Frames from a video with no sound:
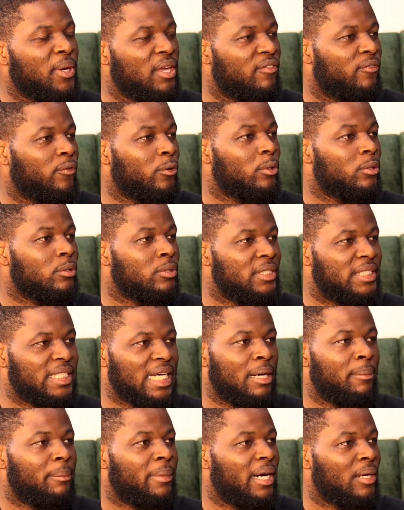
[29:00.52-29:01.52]
pay for
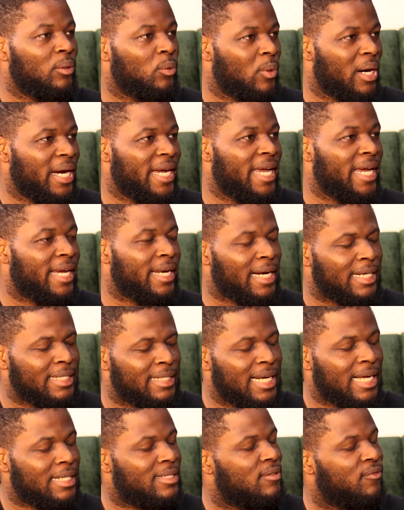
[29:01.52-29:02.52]
JAMB and WAEC, and
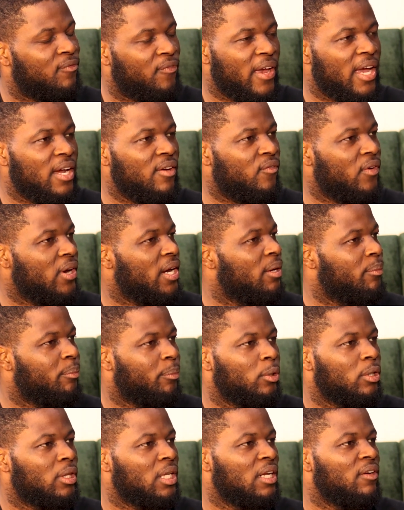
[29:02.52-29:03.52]
that's very, very
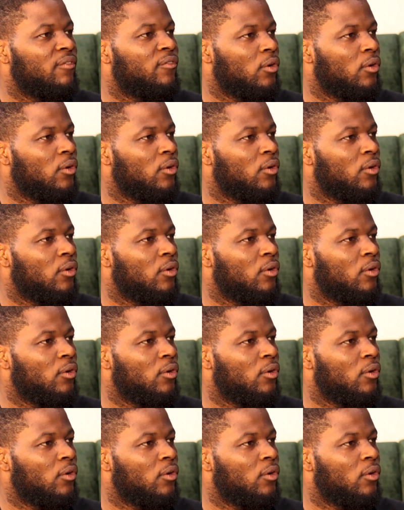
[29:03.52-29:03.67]
important